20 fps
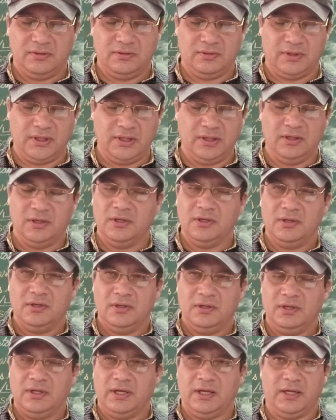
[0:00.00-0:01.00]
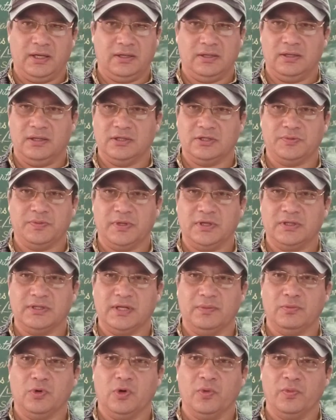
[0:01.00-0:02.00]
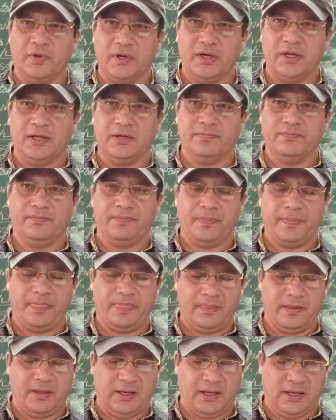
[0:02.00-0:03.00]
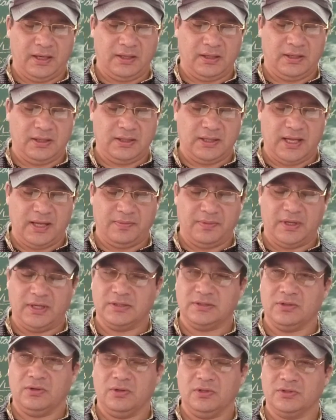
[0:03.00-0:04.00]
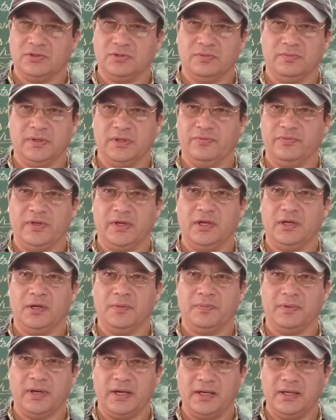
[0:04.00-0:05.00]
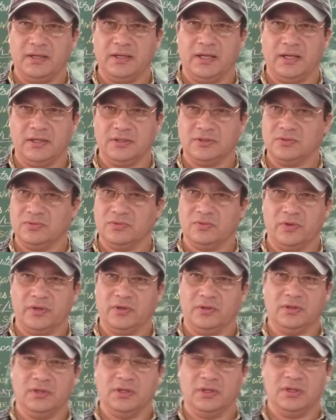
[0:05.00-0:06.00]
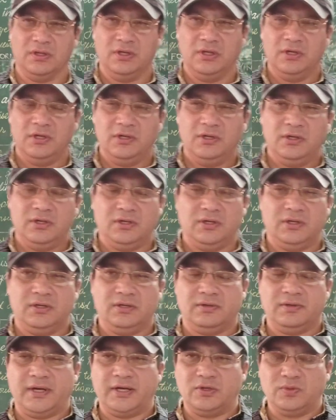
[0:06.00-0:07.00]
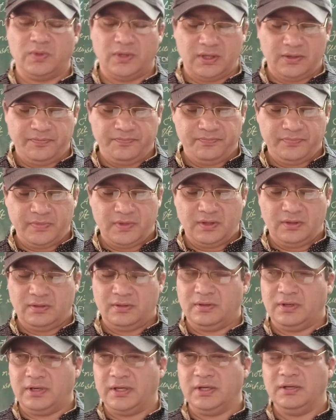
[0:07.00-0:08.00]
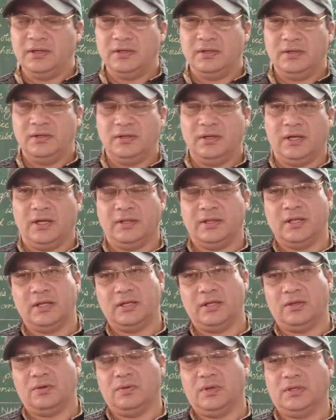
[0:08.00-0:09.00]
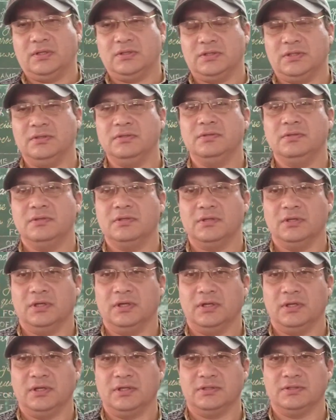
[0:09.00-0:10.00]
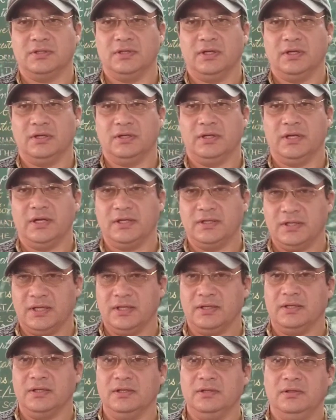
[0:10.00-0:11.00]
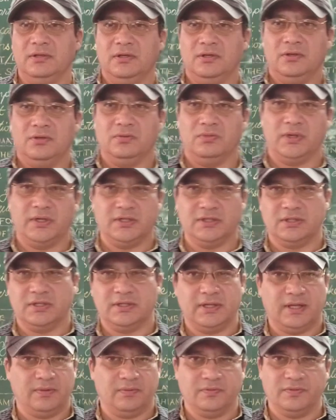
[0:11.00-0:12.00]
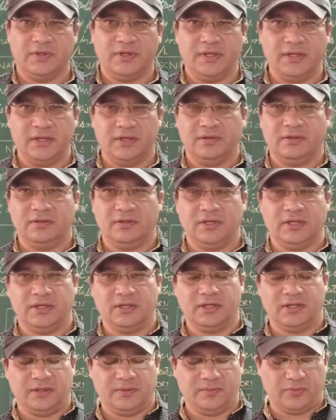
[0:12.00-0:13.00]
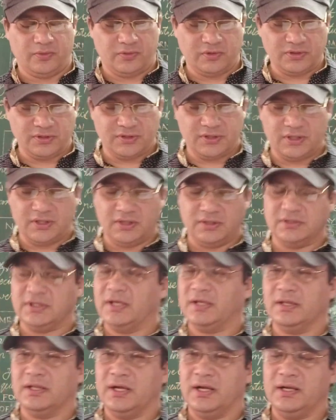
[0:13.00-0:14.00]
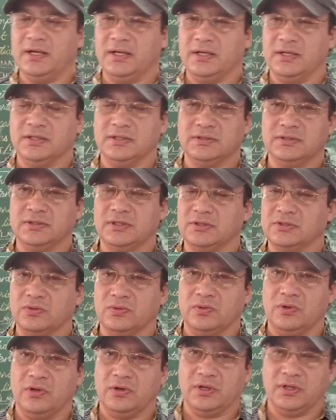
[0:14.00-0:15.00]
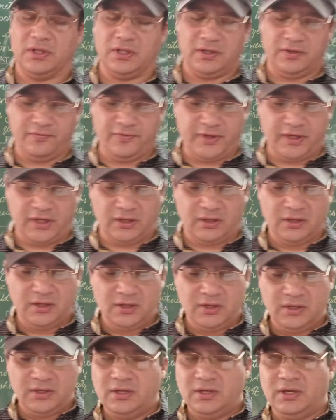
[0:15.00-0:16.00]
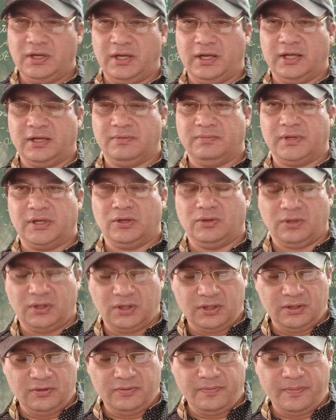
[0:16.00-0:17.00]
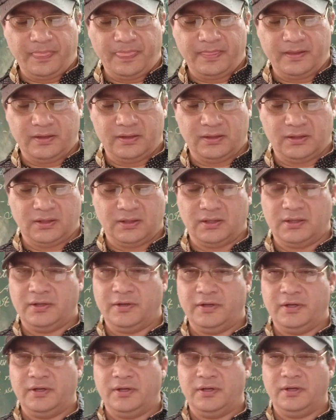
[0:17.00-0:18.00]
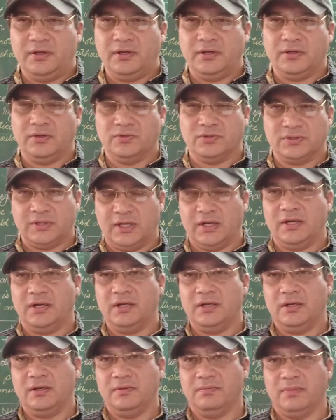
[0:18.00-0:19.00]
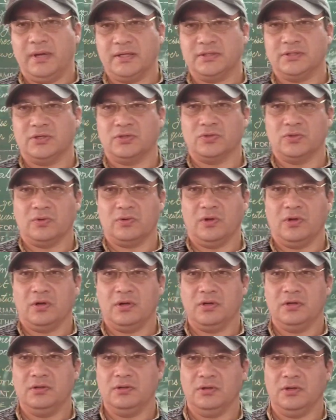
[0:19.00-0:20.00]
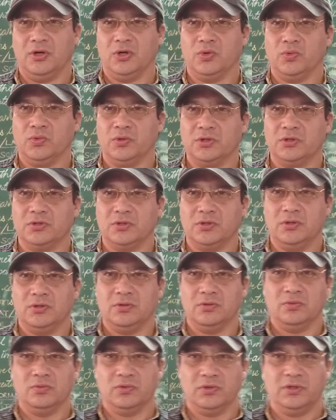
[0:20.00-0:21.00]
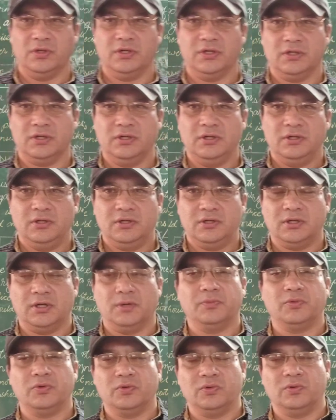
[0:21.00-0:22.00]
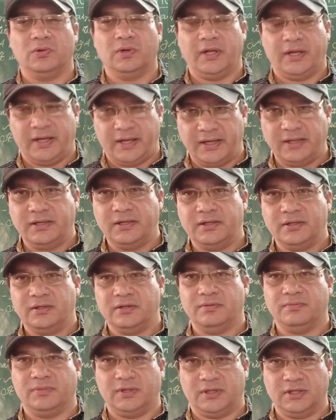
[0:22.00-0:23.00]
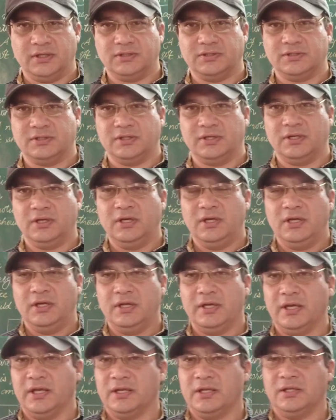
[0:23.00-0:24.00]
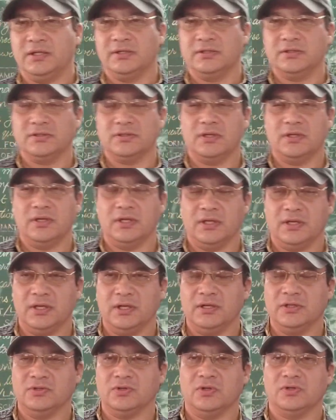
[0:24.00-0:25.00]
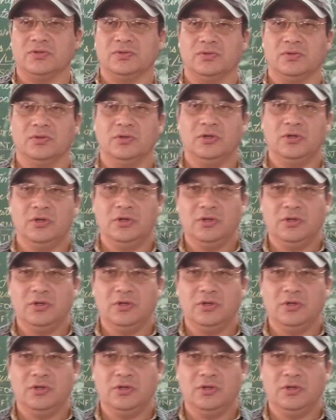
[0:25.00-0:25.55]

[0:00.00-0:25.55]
right? And the spirits have obeyed him, and time has also been very upright and is going on the right way, right? And then he questioned his dainty Ariel, what is the time of the day? Ariel reports, he is saying that it is 6 o'clock in the evening. And my lord, you said by 6 o'clock our work would come to an end, because Ariel is also